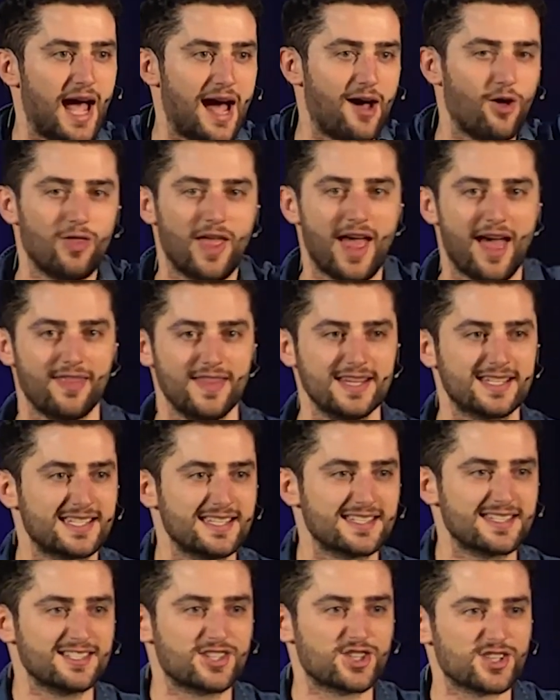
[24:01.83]
out there.
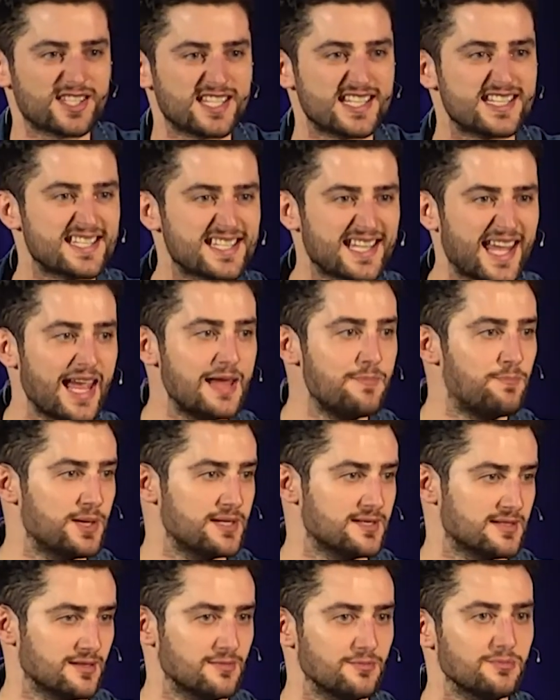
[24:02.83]
This isn't just
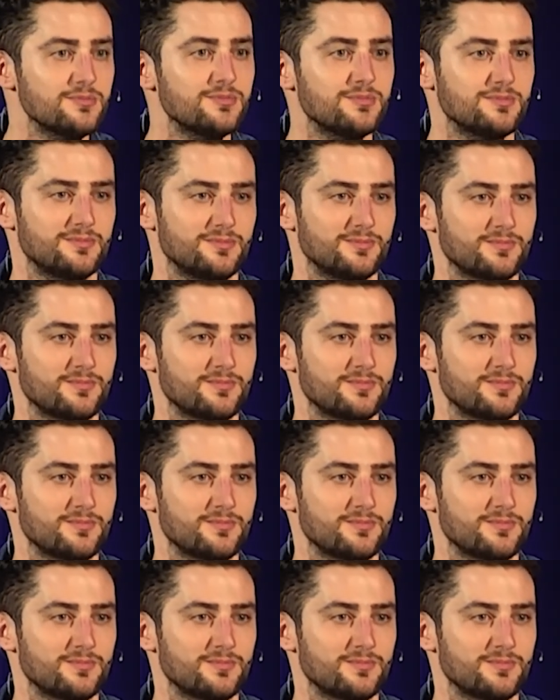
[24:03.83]
escapism.